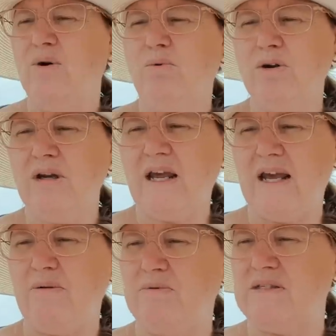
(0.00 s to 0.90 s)

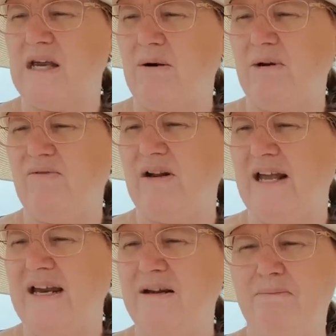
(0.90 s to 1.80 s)
Woodenhead was, however,
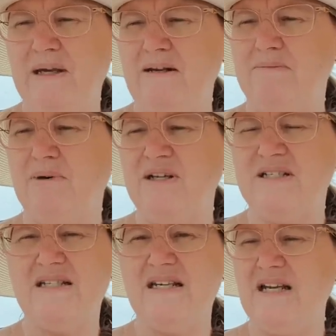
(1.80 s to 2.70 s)
later beaten by a
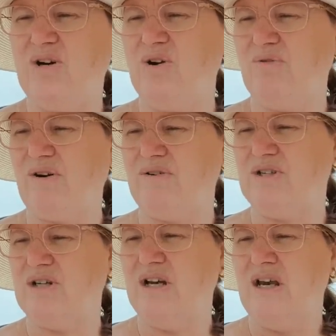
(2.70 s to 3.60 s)
Sydney cockroach,